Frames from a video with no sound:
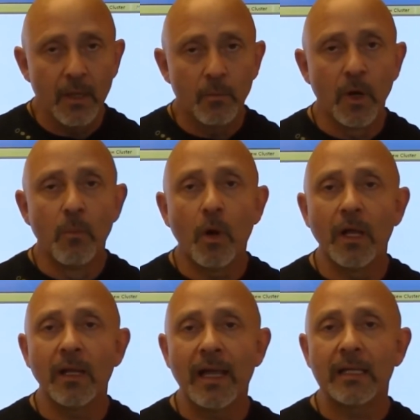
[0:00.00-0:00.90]
But more
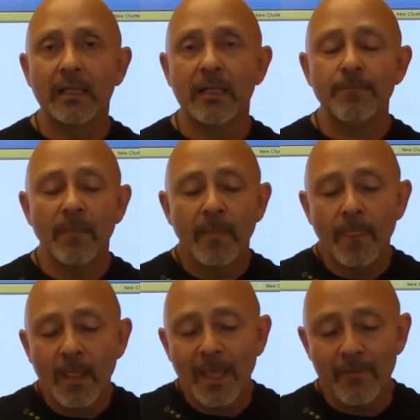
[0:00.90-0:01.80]
than likely,
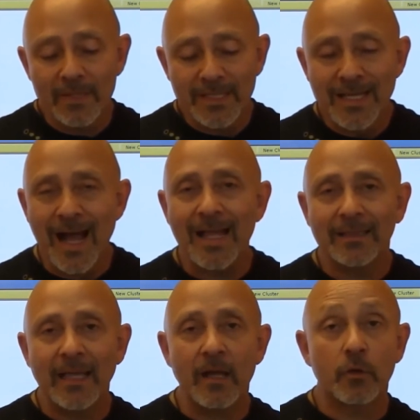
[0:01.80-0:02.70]
if it's
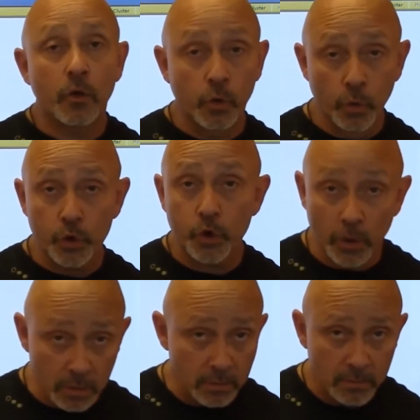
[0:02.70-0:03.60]
not that
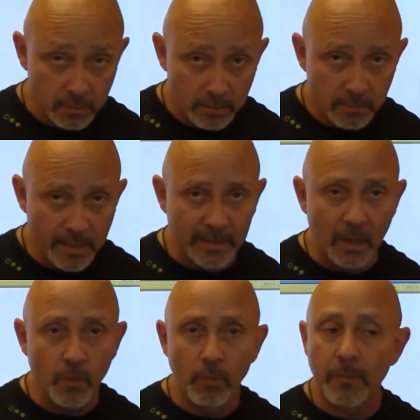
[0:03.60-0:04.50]
crucial at
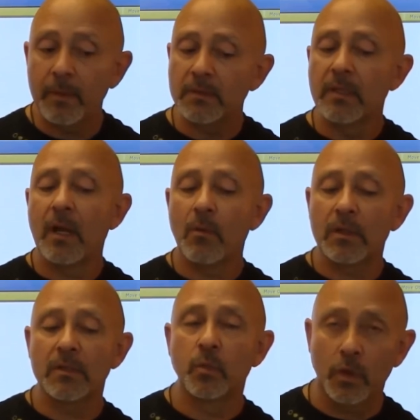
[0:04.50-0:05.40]
that moment because the network
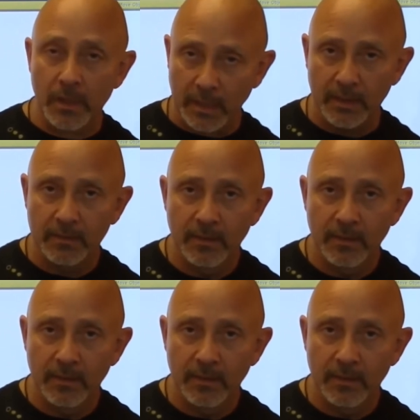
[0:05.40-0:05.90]
is working